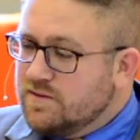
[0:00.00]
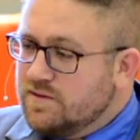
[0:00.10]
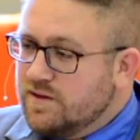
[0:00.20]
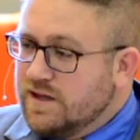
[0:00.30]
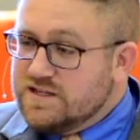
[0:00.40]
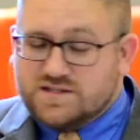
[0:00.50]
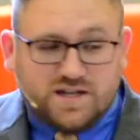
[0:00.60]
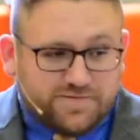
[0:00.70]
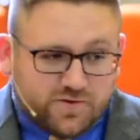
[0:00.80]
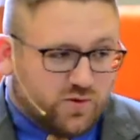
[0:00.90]
And it's
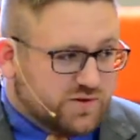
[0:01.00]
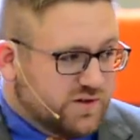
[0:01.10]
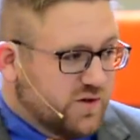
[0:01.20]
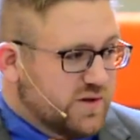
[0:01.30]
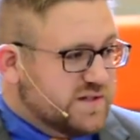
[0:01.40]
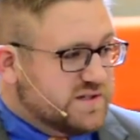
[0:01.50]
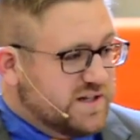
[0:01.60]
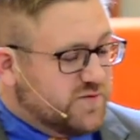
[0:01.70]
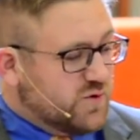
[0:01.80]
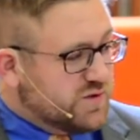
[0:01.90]
difficult to do this. It's
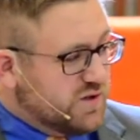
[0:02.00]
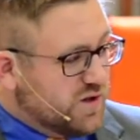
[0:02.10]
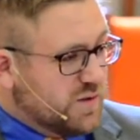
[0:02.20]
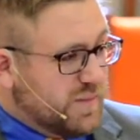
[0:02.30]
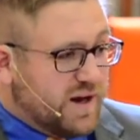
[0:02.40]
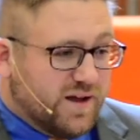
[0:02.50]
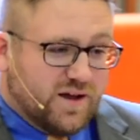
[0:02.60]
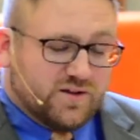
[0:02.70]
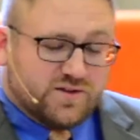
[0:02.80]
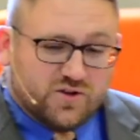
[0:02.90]
difficult to look about
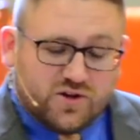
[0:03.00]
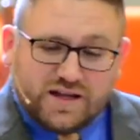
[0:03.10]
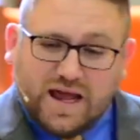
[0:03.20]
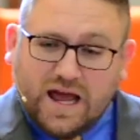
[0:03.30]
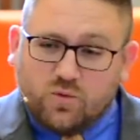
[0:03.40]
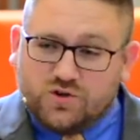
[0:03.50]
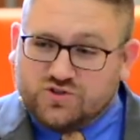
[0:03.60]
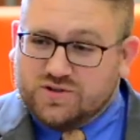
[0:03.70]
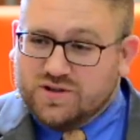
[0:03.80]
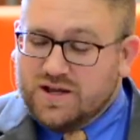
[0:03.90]
it, to look at how we
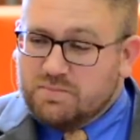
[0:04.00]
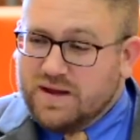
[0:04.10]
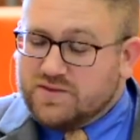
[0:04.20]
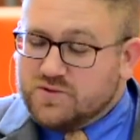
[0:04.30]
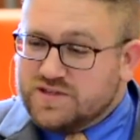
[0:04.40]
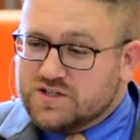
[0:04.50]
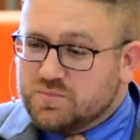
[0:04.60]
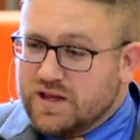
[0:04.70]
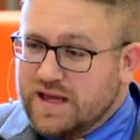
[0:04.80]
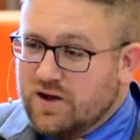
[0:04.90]
should make those things
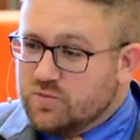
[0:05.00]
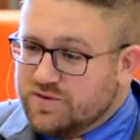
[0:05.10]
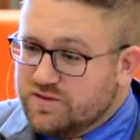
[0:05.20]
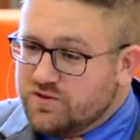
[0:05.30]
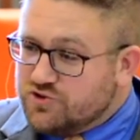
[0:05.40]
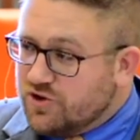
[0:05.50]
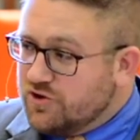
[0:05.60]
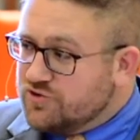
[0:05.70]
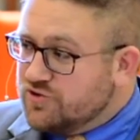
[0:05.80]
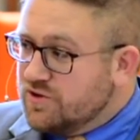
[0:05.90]
play out within the
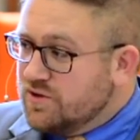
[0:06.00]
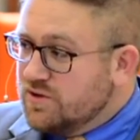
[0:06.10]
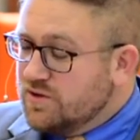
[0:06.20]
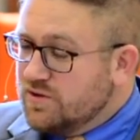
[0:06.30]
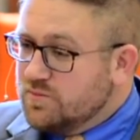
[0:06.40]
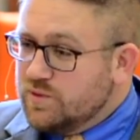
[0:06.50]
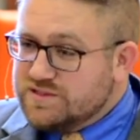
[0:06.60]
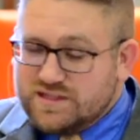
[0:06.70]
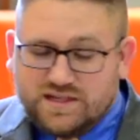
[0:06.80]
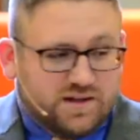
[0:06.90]
church. But we
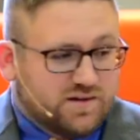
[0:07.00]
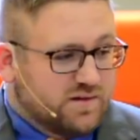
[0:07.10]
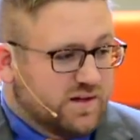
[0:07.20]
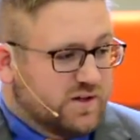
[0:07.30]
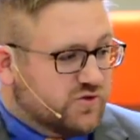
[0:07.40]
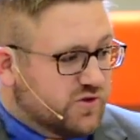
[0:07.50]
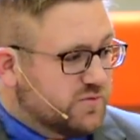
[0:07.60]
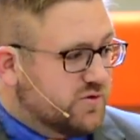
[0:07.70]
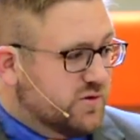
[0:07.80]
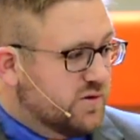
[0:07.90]
see it in
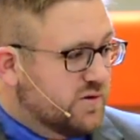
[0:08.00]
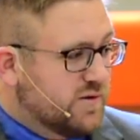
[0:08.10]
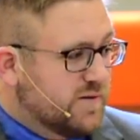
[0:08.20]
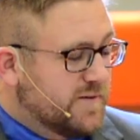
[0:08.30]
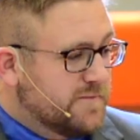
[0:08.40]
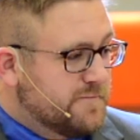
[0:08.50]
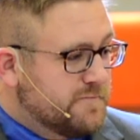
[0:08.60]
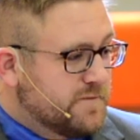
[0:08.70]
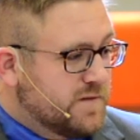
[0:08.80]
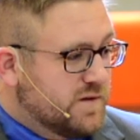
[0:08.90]
Scripture
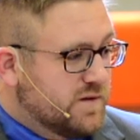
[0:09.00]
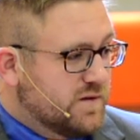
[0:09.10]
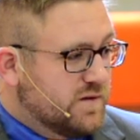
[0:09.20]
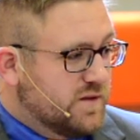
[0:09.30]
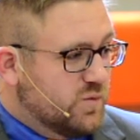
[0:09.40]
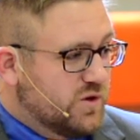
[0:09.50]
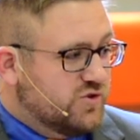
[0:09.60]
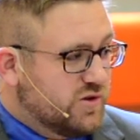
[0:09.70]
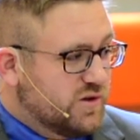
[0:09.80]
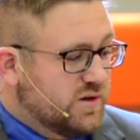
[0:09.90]
that we
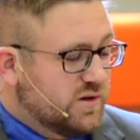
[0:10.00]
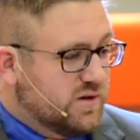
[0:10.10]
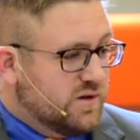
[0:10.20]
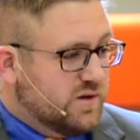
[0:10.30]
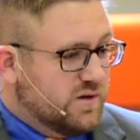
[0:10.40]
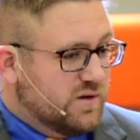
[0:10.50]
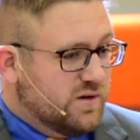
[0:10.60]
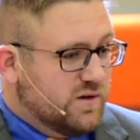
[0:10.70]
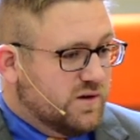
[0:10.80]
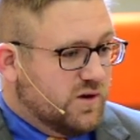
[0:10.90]
should
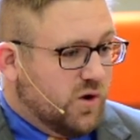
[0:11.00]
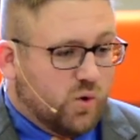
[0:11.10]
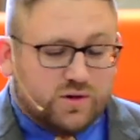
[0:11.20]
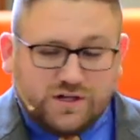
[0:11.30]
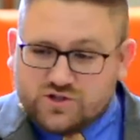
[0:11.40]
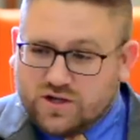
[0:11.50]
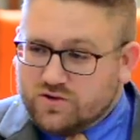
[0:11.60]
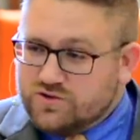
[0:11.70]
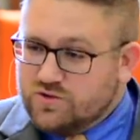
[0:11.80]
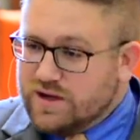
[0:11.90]
hold each
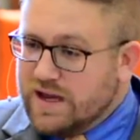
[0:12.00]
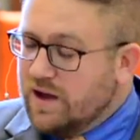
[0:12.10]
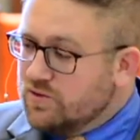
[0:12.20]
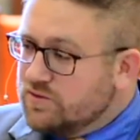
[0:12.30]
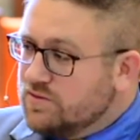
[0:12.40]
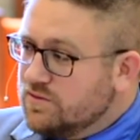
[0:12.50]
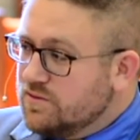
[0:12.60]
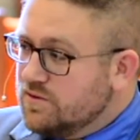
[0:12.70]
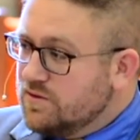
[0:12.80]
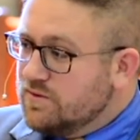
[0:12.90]
other to account
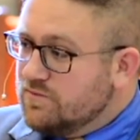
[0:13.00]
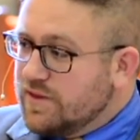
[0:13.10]
for the